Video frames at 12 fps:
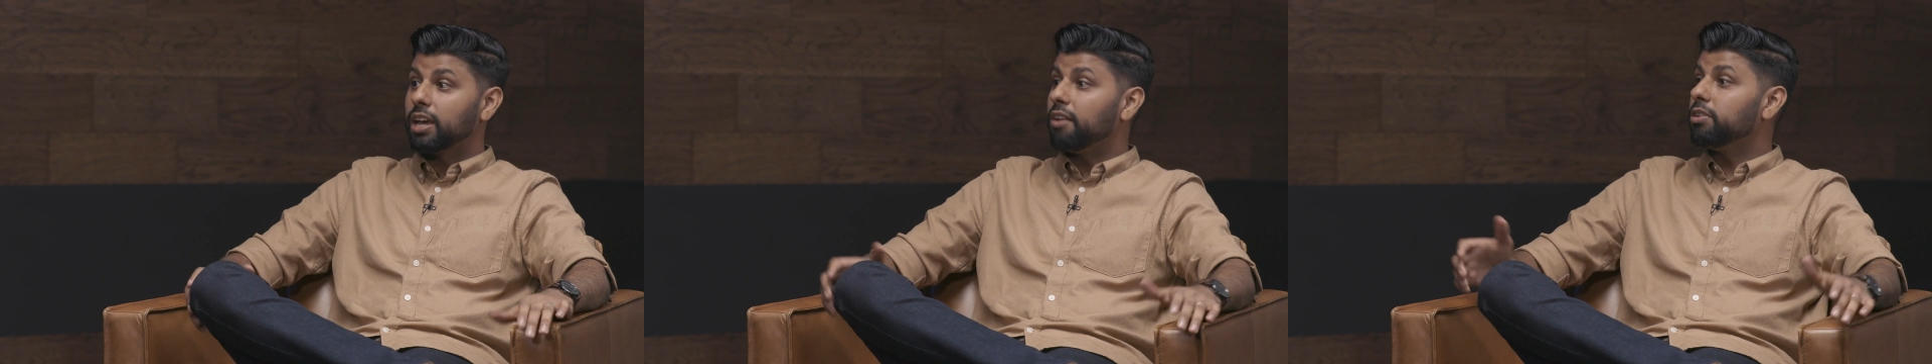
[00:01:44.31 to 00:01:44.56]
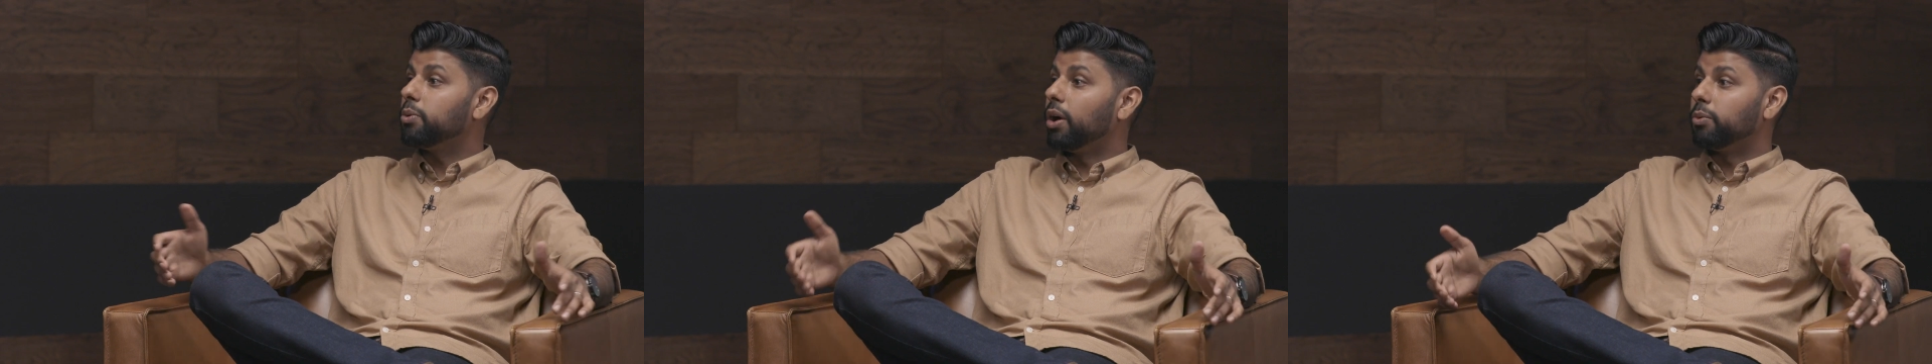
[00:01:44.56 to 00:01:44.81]

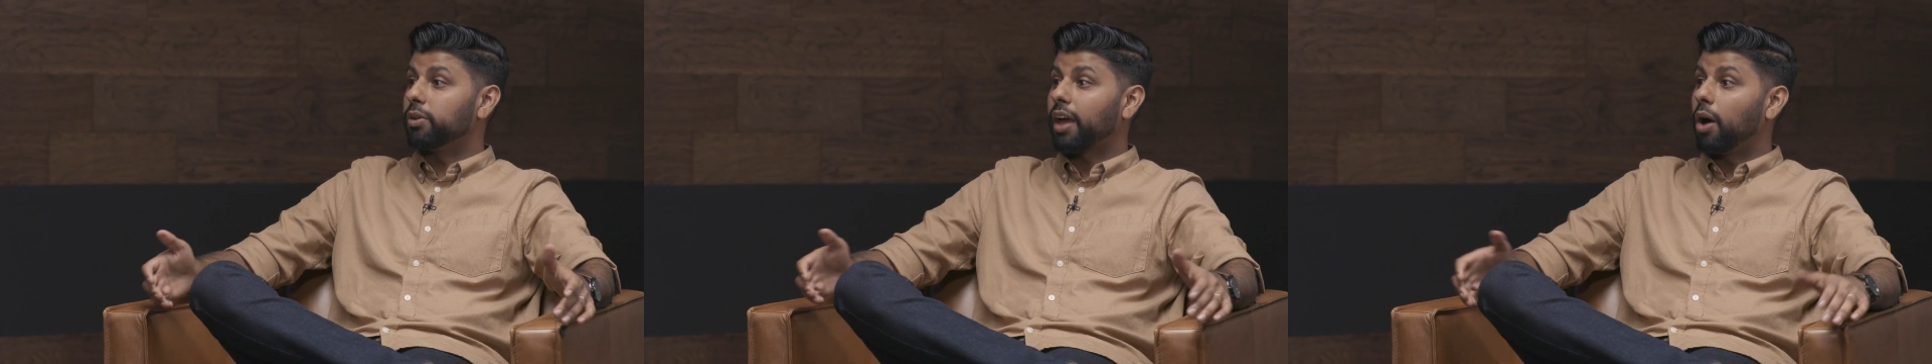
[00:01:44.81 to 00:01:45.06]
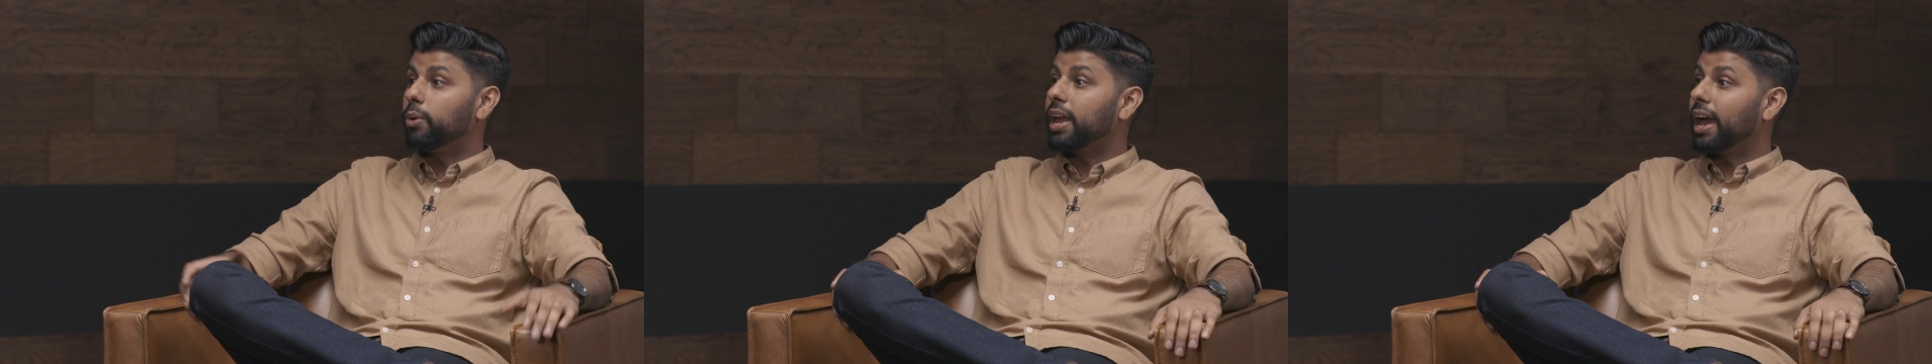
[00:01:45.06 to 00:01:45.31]
everyone with
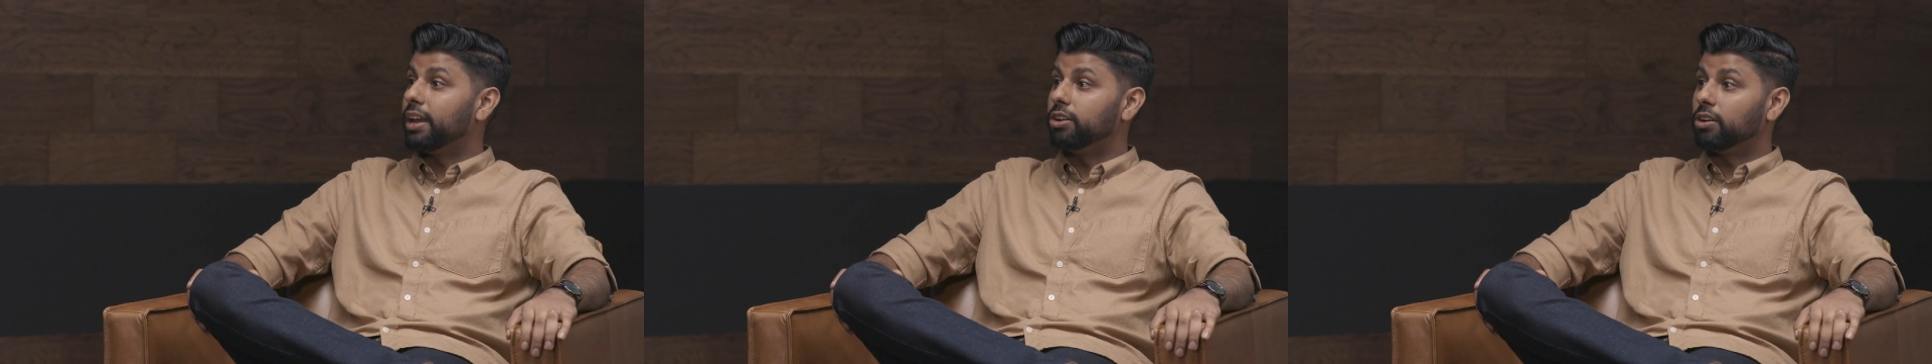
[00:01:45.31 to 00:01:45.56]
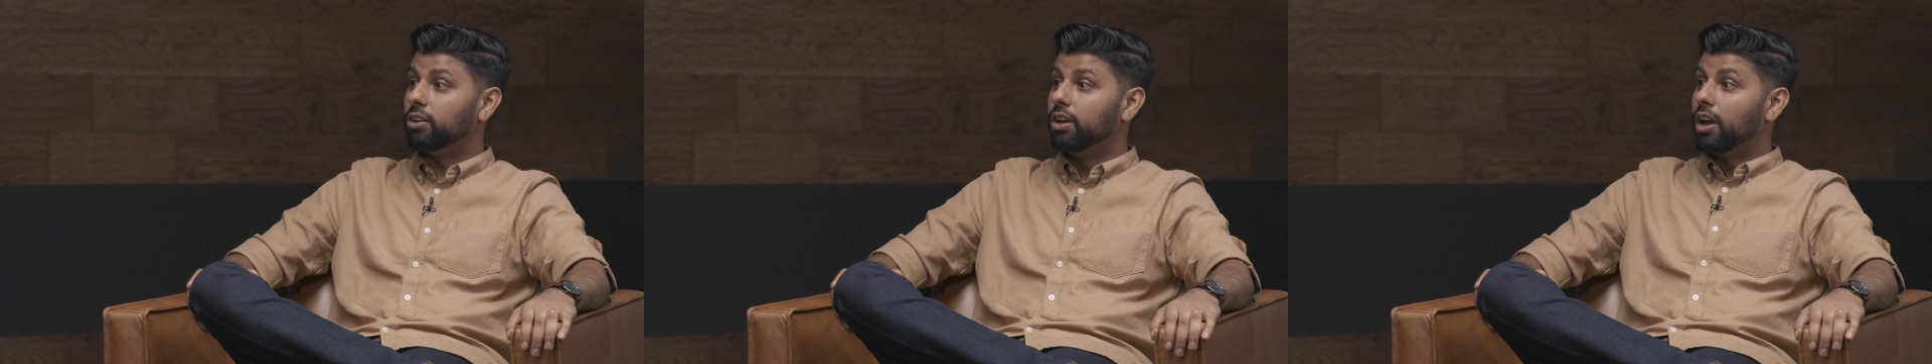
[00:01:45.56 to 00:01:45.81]
how we
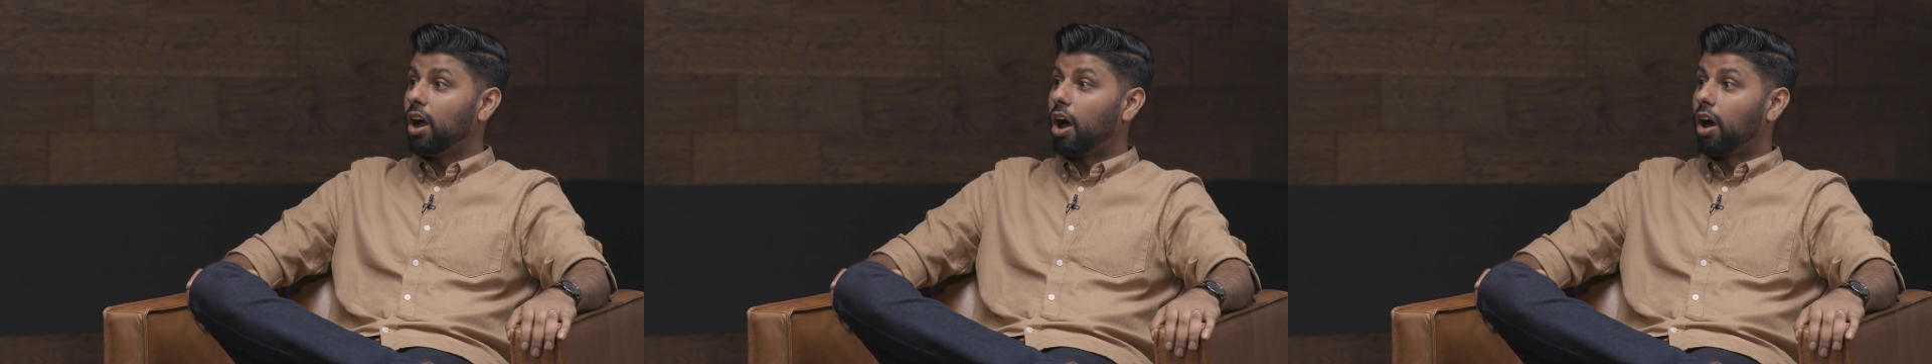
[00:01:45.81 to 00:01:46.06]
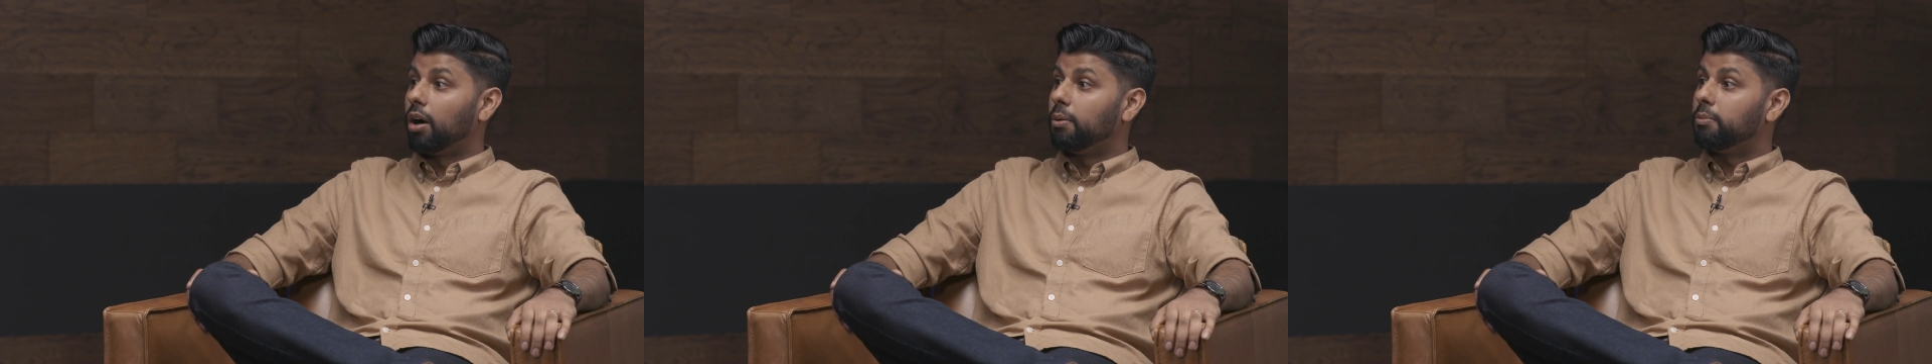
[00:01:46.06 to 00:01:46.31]
handle
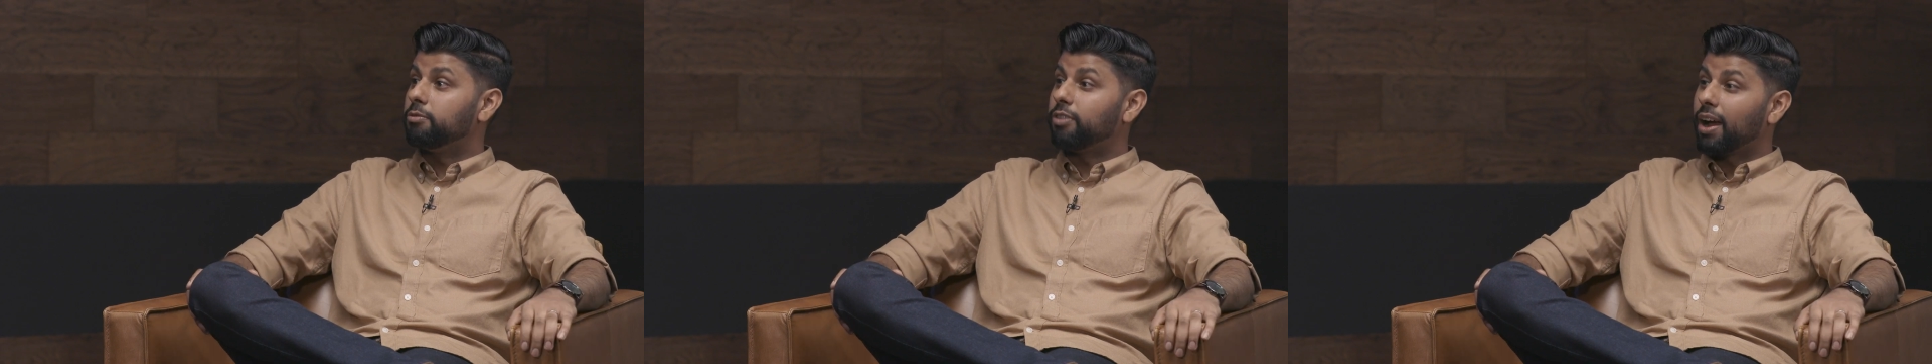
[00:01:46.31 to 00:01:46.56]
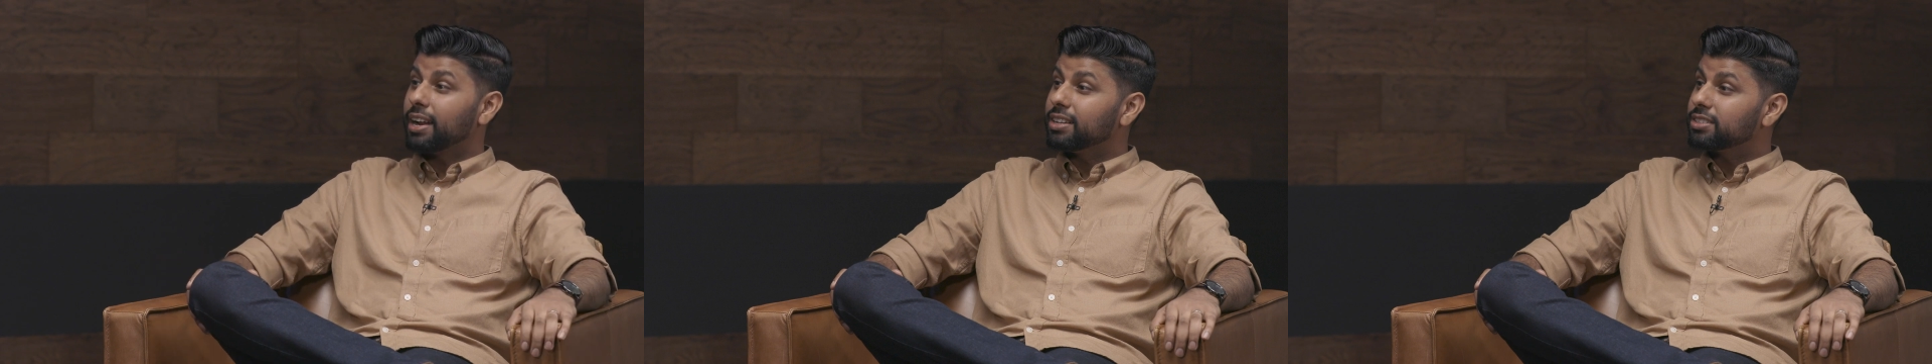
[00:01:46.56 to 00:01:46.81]
our
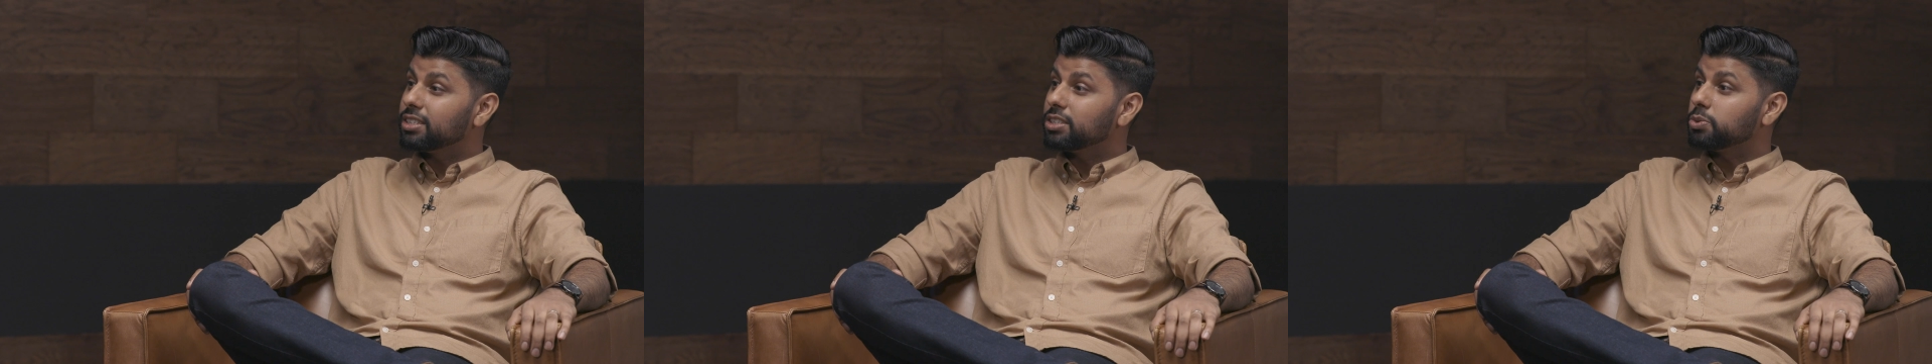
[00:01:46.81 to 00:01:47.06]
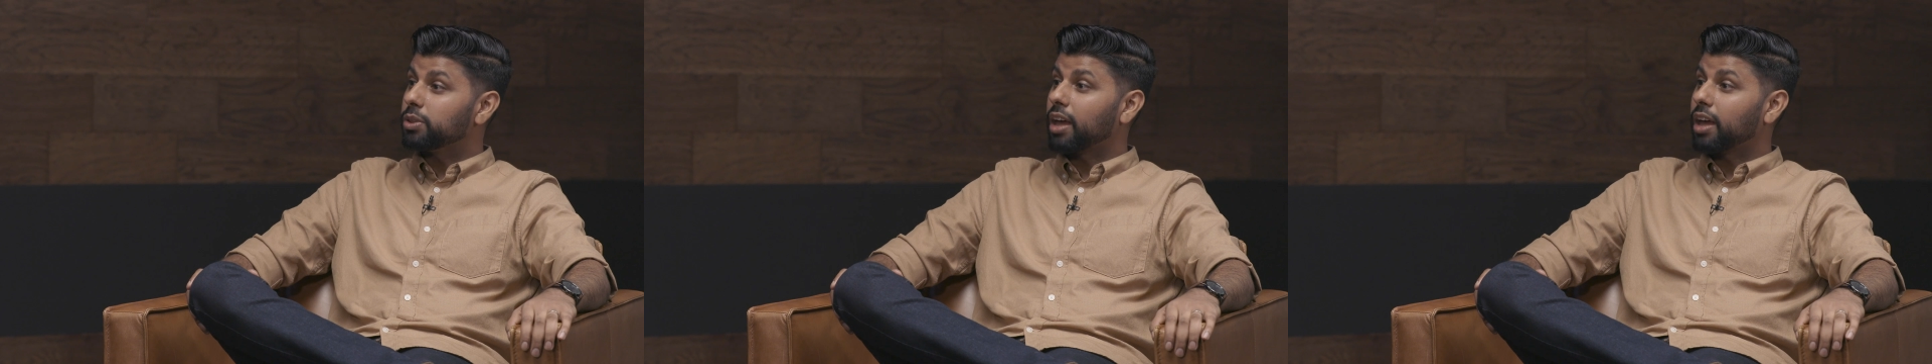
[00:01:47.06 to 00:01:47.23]
finances,